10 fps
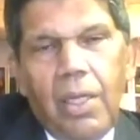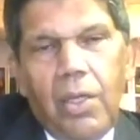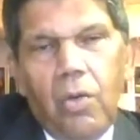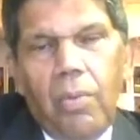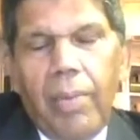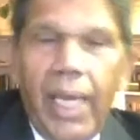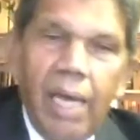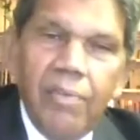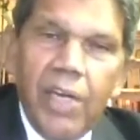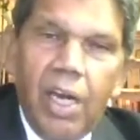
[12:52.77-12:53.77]
You may
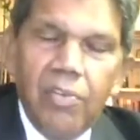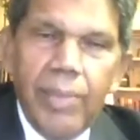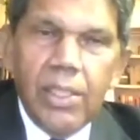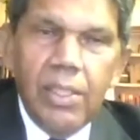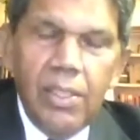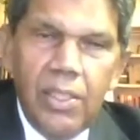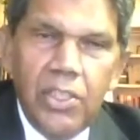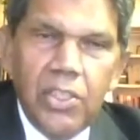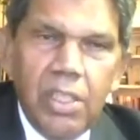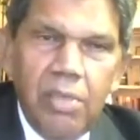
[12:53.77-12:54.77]
have a governmental
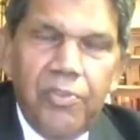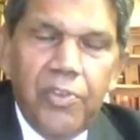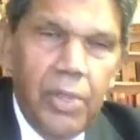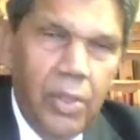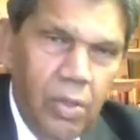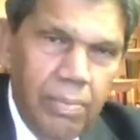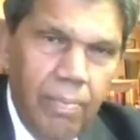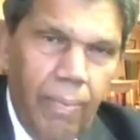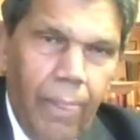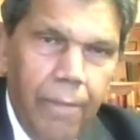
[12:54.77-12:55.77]
initiative for a norm,
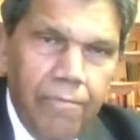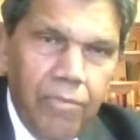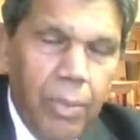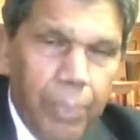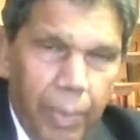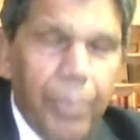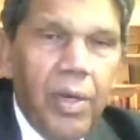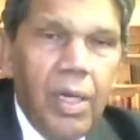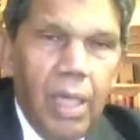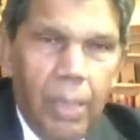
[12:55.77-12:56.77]
for
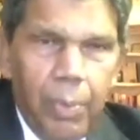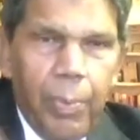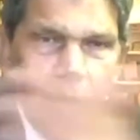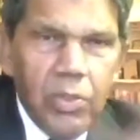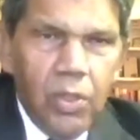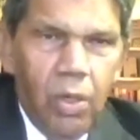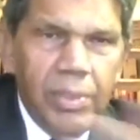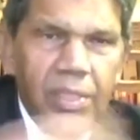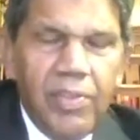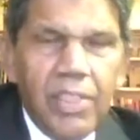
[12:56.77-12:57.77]
a proposed
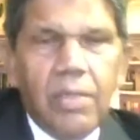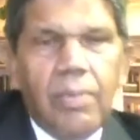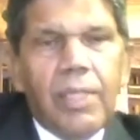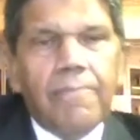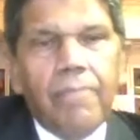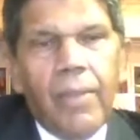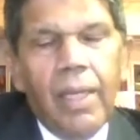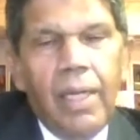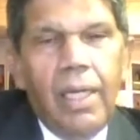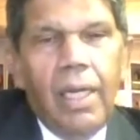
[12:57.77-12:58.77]
normative instrument.
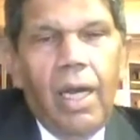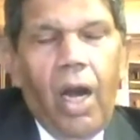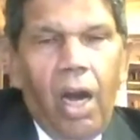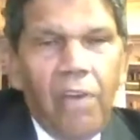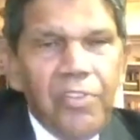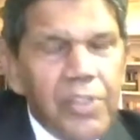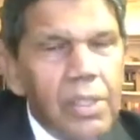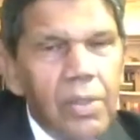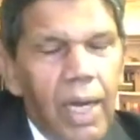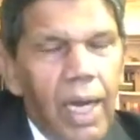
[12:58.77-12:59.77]

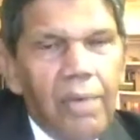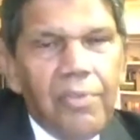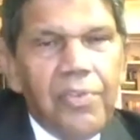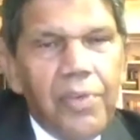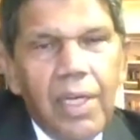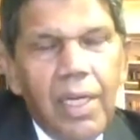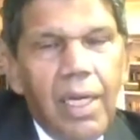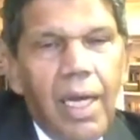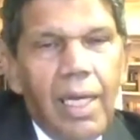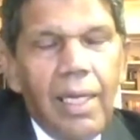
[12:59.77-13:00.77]
Often you have
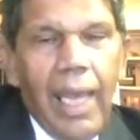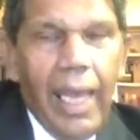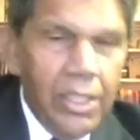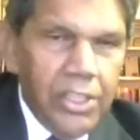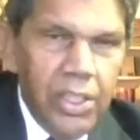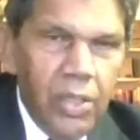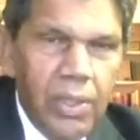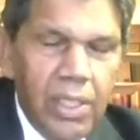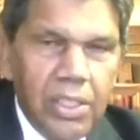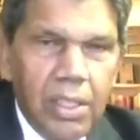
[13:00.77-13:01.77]
an
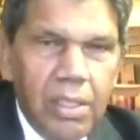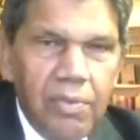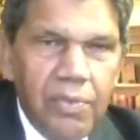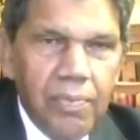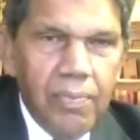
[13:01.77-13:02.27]
NGO initiative.